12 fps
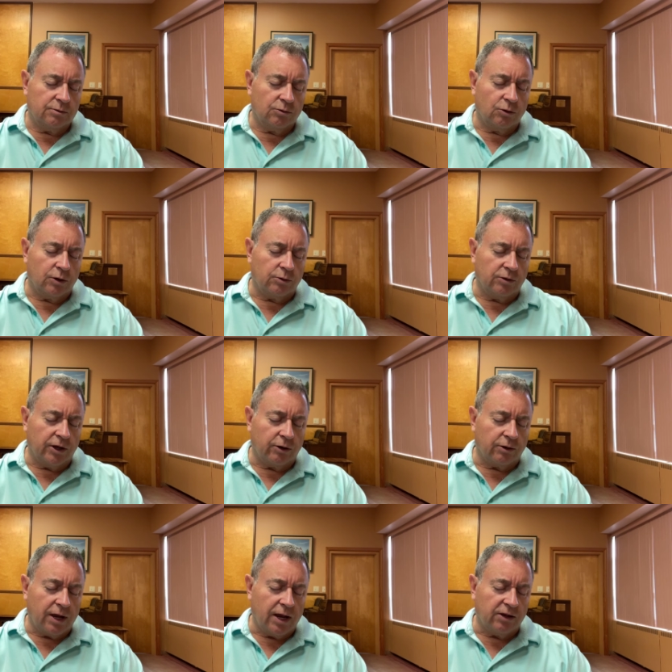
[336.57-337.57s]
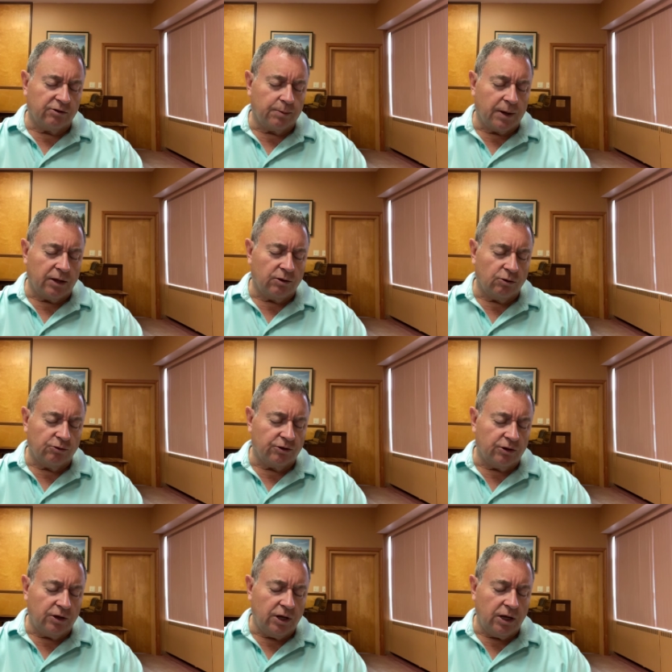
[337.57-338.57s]
Lord, lay your hands upon those
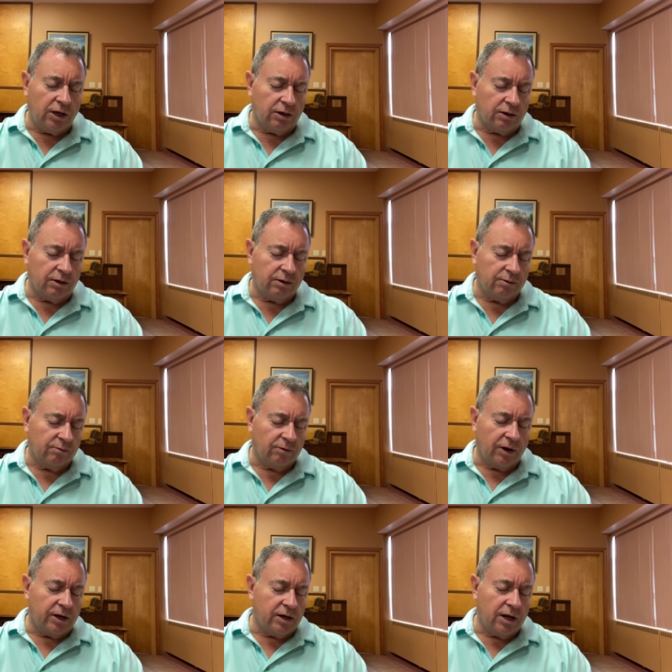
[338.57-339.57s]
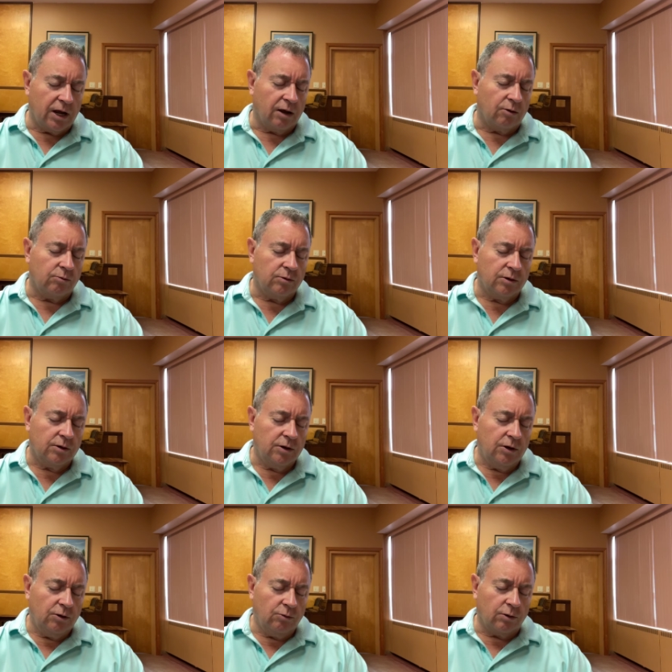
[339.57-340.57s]
in need right now,
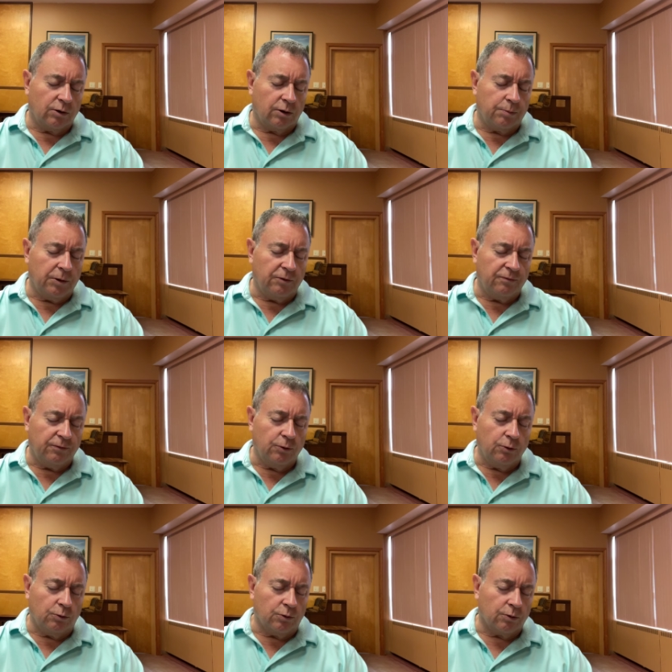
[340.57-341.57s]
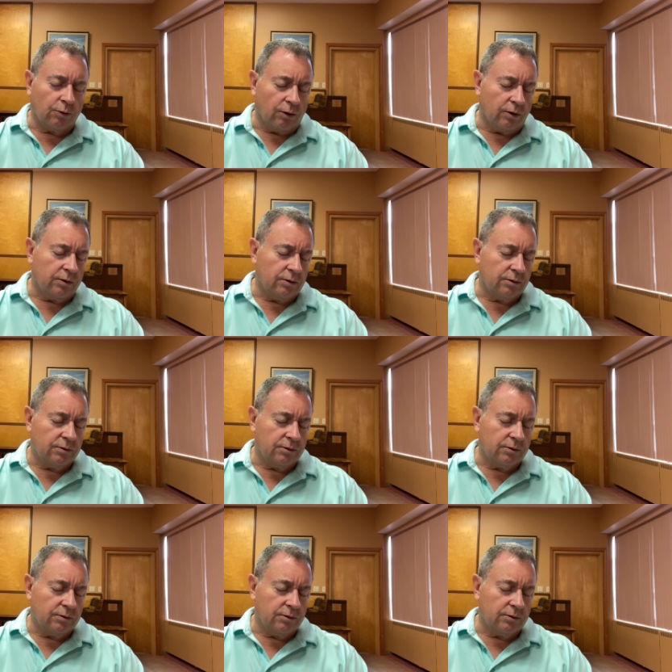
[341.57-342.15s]
whether it be food or